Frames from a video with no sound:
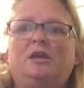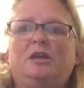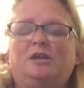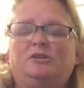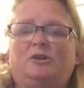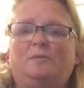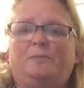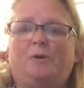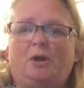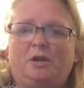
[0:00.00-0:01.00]
in your
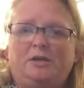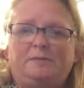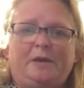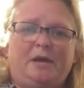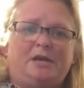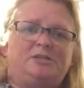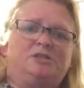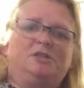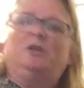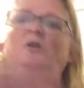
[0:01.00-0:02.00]
party page.